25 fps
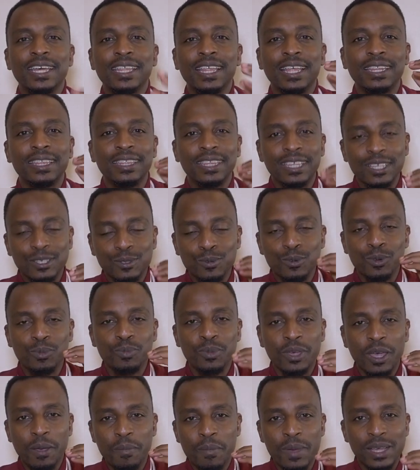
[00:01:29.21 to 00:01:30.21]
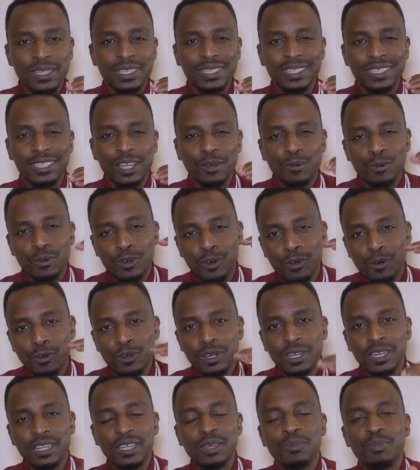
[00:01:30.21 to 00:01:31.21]
That this will be a message that will go
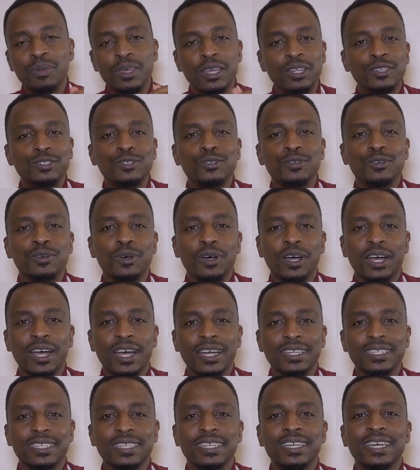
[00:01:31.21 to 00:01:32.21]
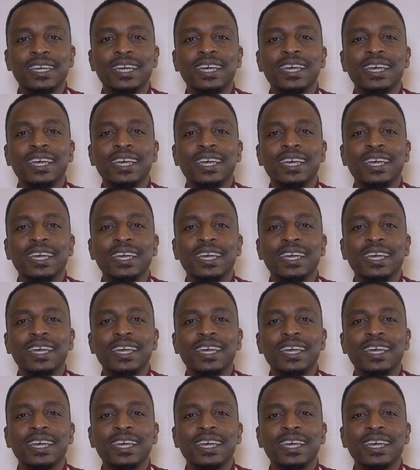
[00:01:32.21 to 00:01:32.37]
deep into your heart.